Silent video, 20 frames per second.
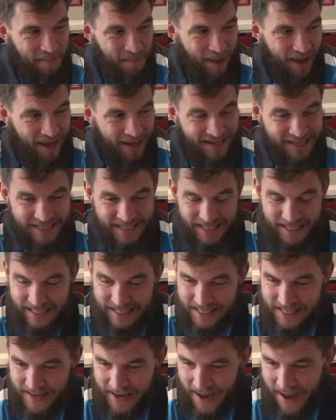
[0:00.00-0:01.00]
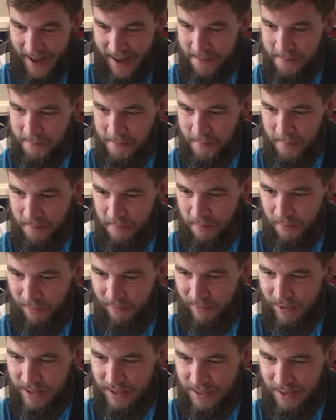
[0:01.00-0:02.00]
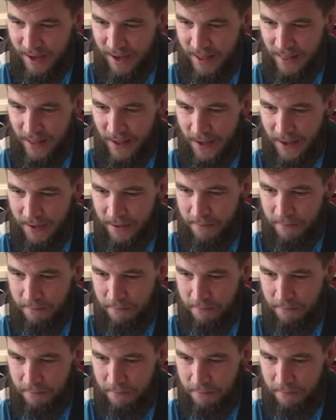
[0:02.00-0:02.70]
Man, it's, it's not it's not like